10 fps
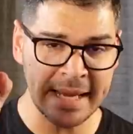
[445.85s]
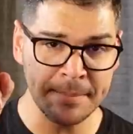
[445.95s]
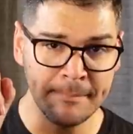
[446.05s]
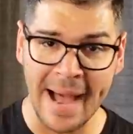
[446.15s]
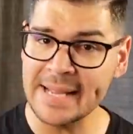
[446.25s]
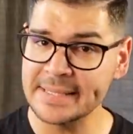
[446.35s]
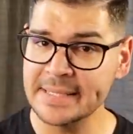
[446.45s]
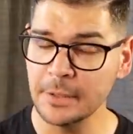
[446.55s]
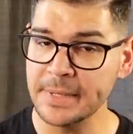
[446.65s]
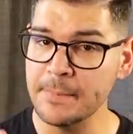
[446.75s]
it might
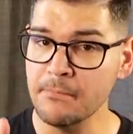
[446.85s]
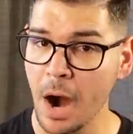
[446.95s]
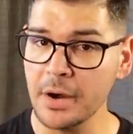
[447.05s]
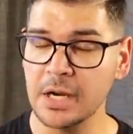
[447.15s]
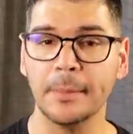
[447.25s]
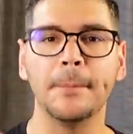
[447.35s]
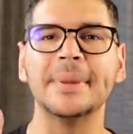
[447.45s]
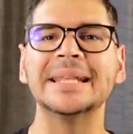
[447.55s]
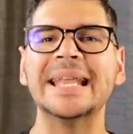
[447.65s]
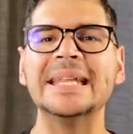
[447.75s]
still be marketable.
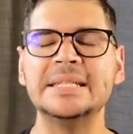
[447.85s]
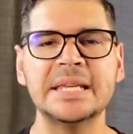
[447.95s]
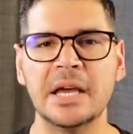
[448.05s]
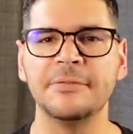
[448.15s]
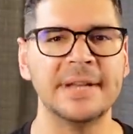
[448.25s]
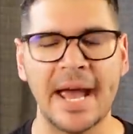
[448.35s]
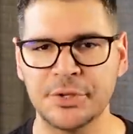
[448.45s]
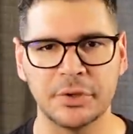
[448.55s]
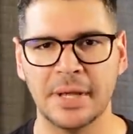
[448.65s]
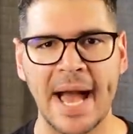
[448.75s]
Plenty of
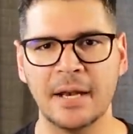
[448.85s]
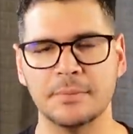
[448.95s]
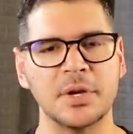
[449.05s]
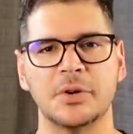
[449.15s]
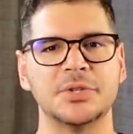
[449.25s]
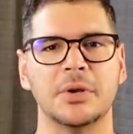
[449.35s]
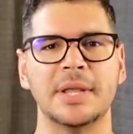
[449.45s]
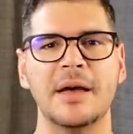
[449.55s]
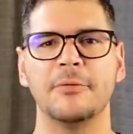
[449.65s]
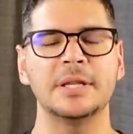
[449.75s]
natural items are sold
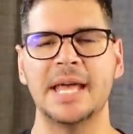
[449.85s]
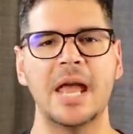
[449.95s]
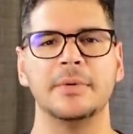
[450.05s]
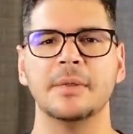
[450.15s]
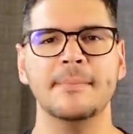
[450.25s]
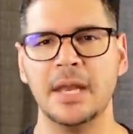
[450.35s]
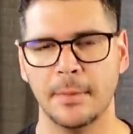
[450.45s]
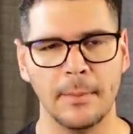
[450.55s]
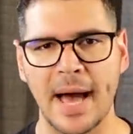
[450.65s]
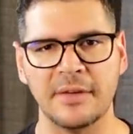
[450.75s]
every day with
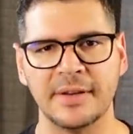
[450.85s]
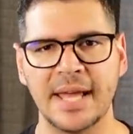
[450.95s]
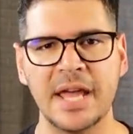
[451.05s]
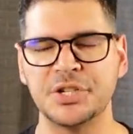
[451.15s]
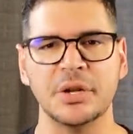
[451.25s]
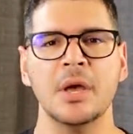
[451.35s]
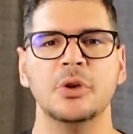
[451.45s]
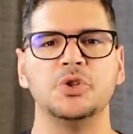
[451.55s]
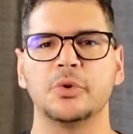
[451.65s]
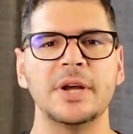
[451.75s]
minimal modification.
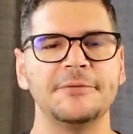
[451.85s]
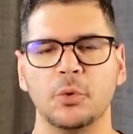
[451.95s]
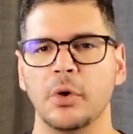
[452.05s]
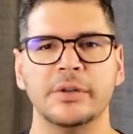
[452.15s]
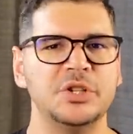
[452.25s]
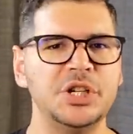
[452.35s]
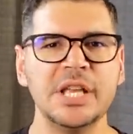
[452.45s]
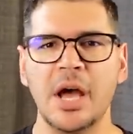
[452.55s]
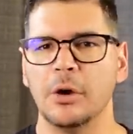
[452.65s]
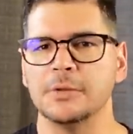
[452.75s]
Driftwood,
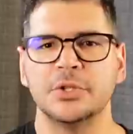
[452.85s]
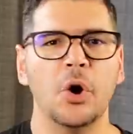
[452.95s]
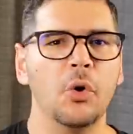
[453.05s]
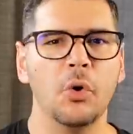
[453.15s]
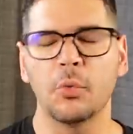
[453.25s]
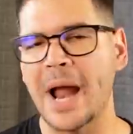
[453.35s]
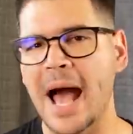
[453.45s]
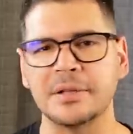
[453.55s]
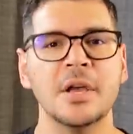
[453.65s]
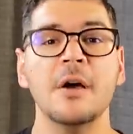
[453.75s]
geodes, cool
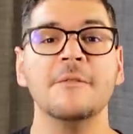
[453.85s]
rocks,